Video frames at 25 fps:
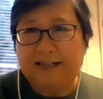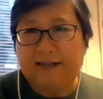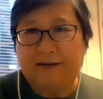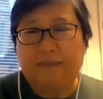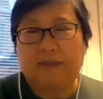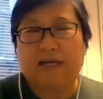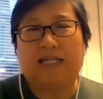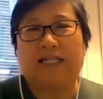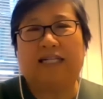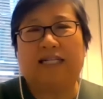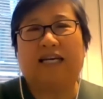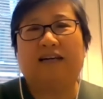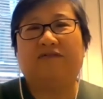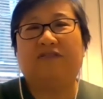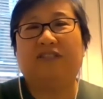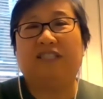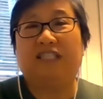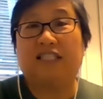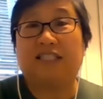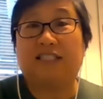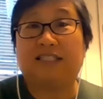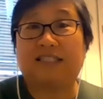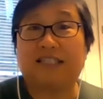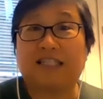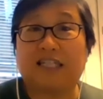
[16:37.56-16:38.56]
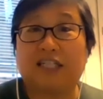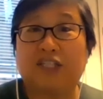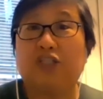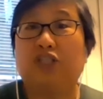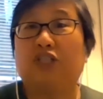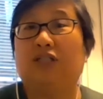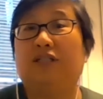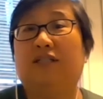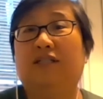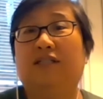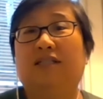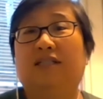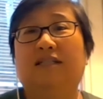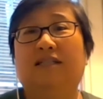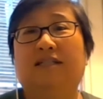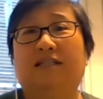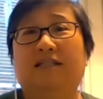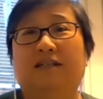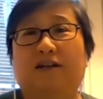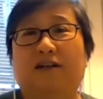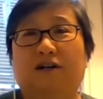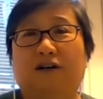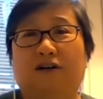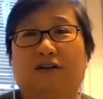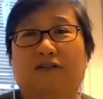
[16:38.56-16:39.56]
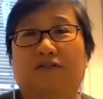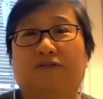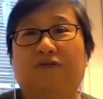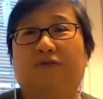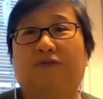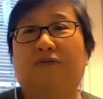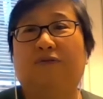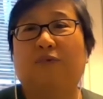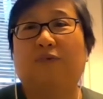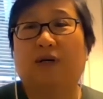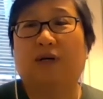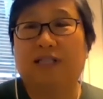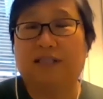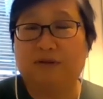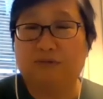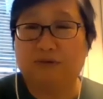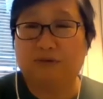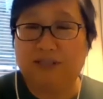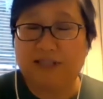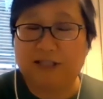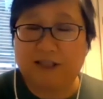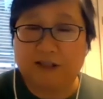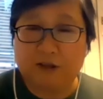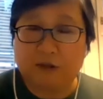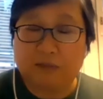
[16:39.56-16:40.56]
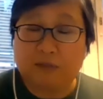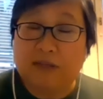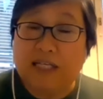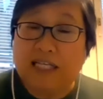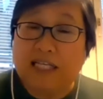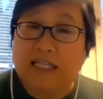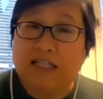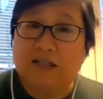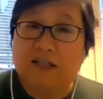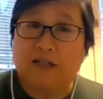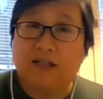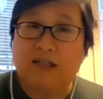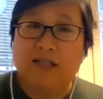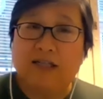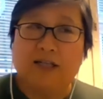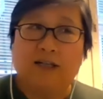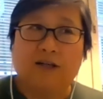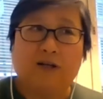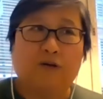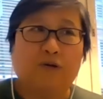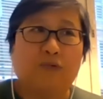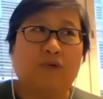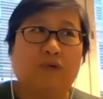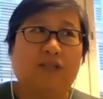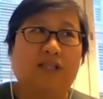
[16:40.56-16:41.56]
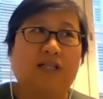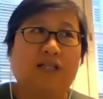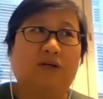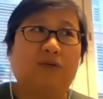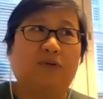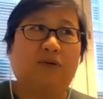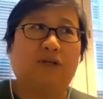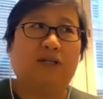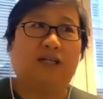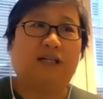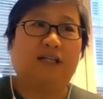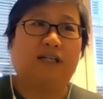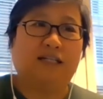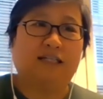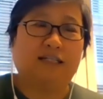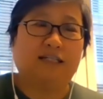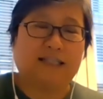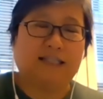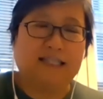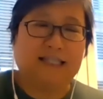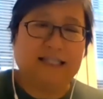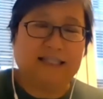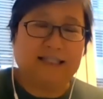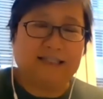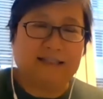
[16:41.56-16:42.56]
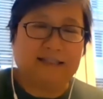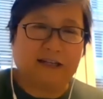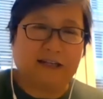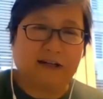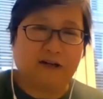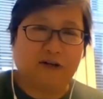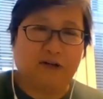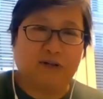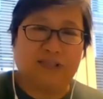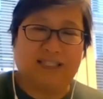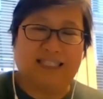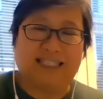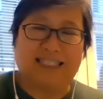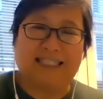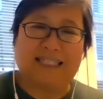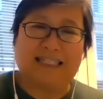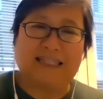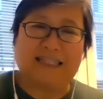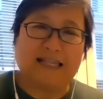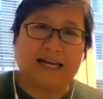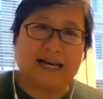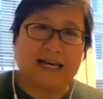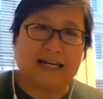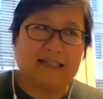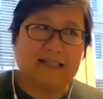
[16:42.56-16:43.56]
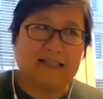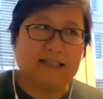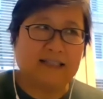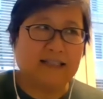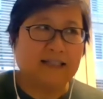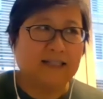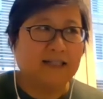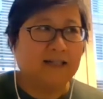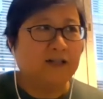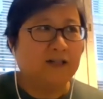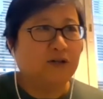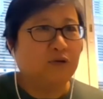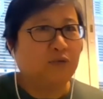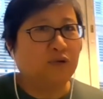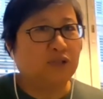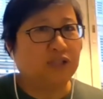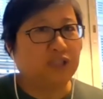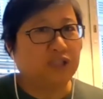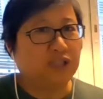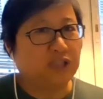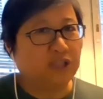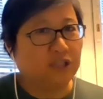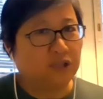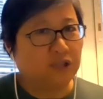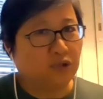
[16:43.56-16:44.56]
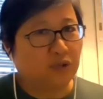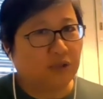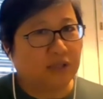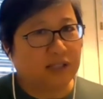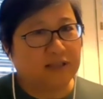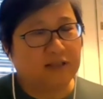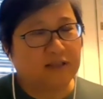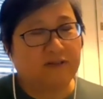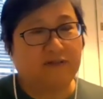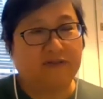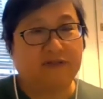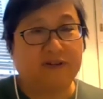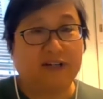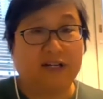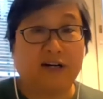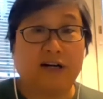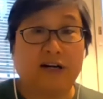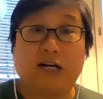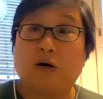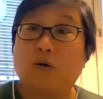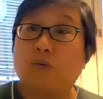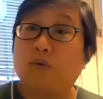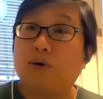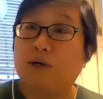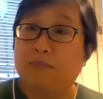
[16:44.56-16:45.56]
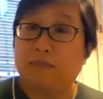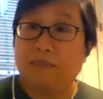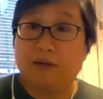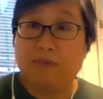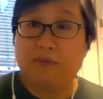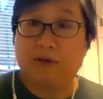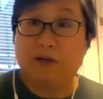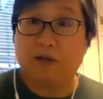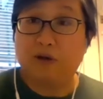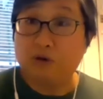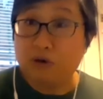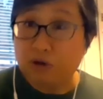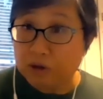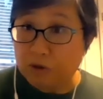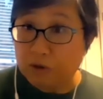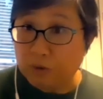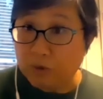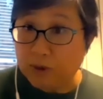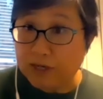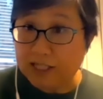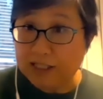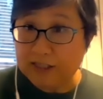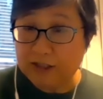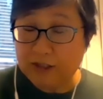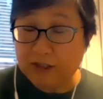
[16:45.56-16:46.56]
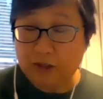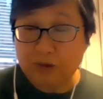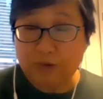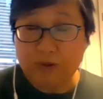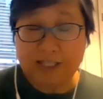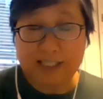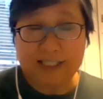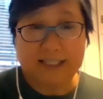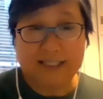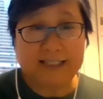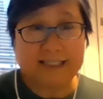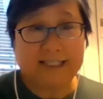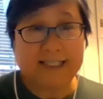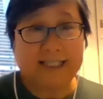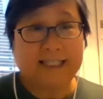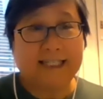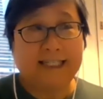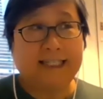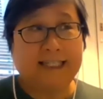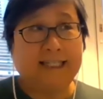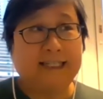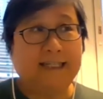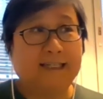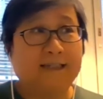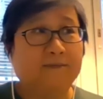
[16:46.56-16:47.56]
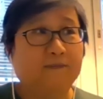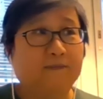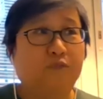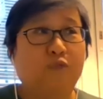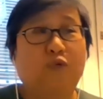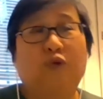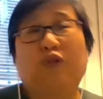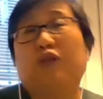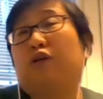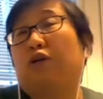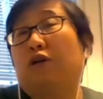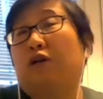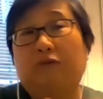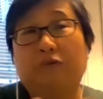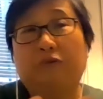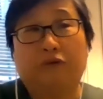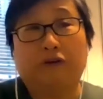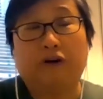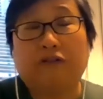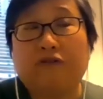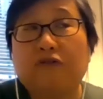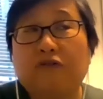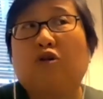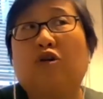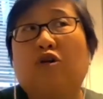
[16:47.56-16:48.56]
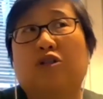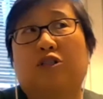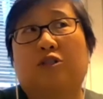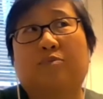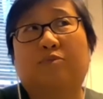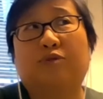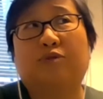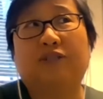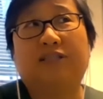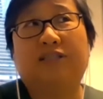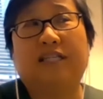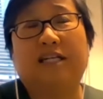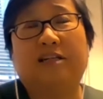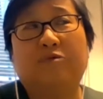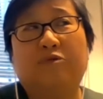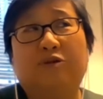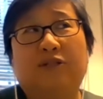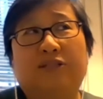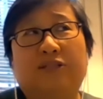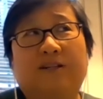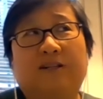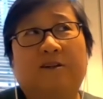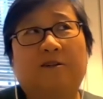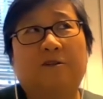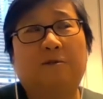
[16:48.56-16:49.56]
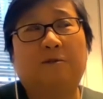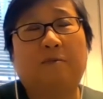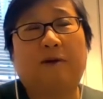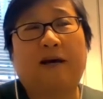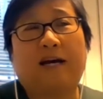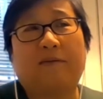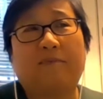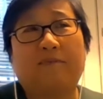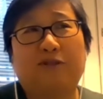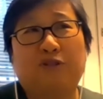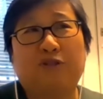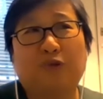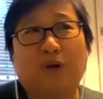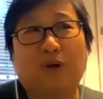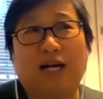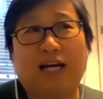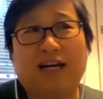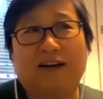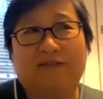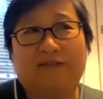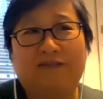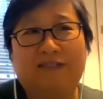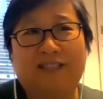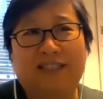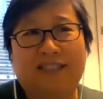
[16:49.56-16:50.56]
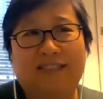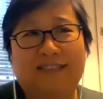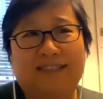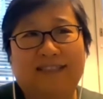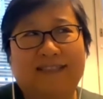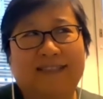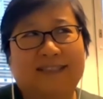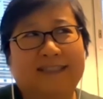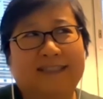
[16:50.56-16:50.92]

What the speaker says: and have a discussion of what the results mean with our key stakeholders. And that we're still trying to figure out what might be a good way to do it. We could, of course, present results back, but to have this